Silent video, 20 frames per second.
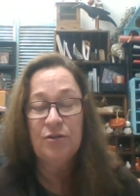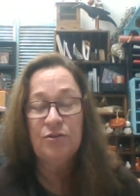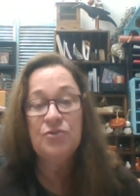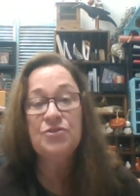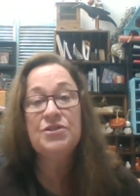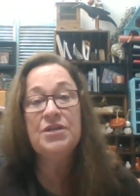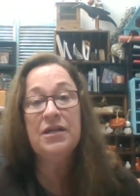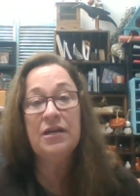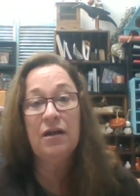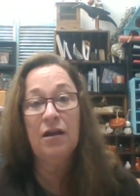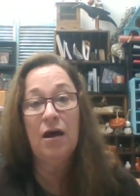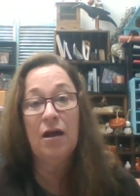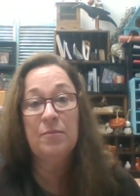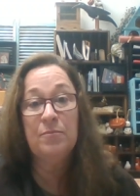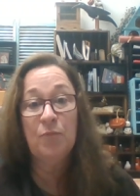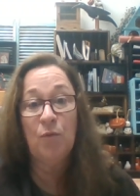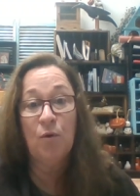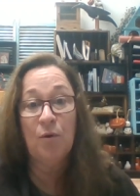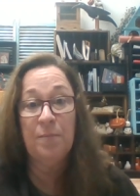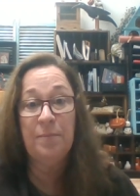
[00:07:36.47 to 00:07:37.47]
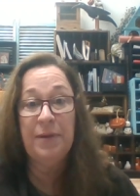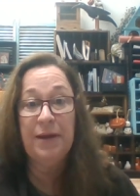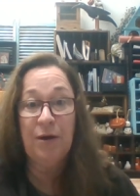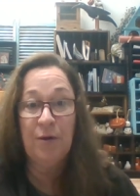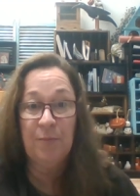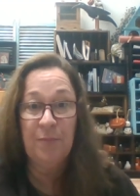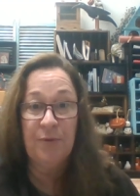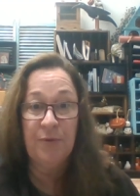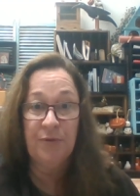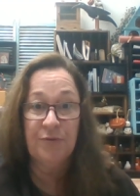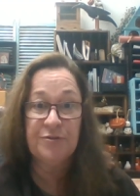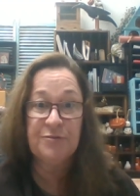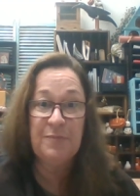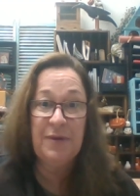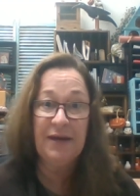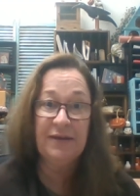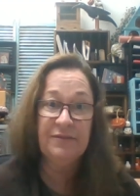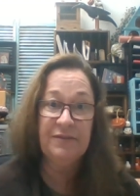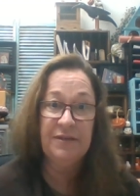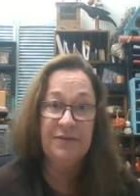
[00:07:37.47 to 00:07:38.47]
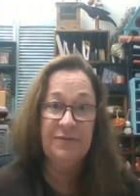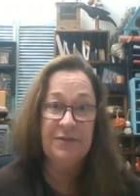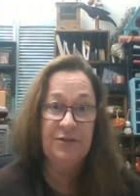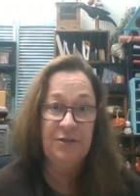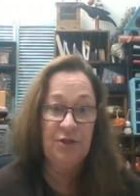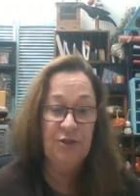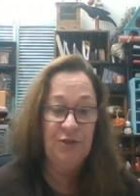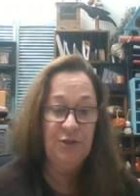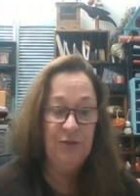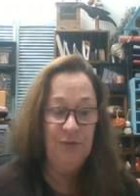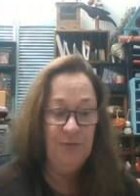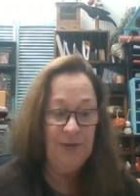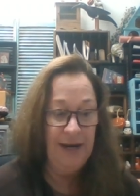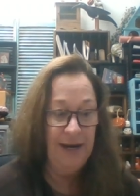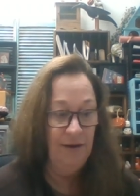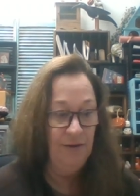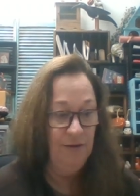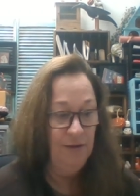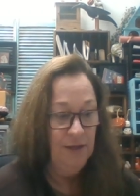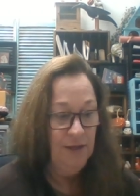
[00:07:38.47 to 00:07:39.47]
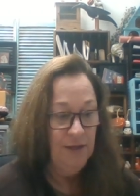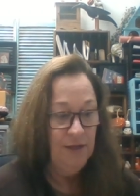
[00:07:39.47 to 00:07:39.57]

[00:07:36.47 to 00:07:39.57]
You've seen a lot more bell pulls back then than you do now.